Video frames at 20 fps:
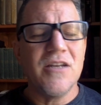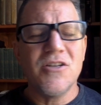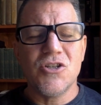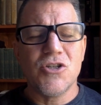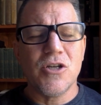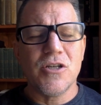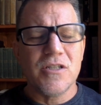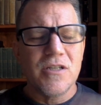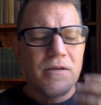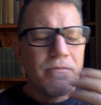
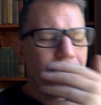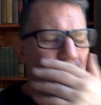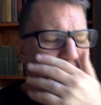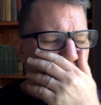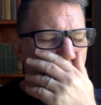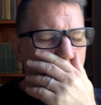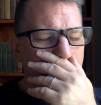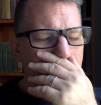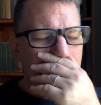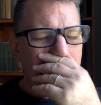just a
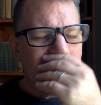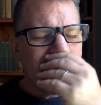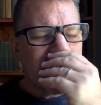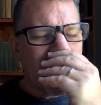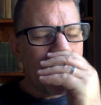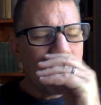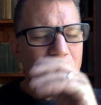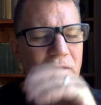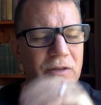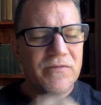perfect
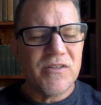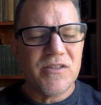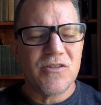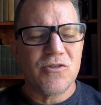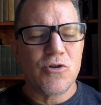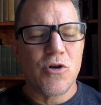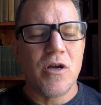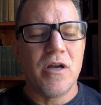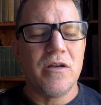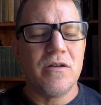example of his
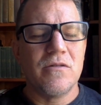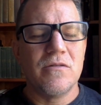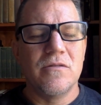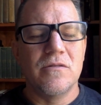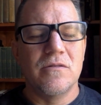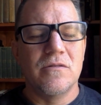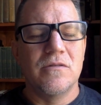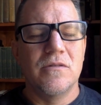trial.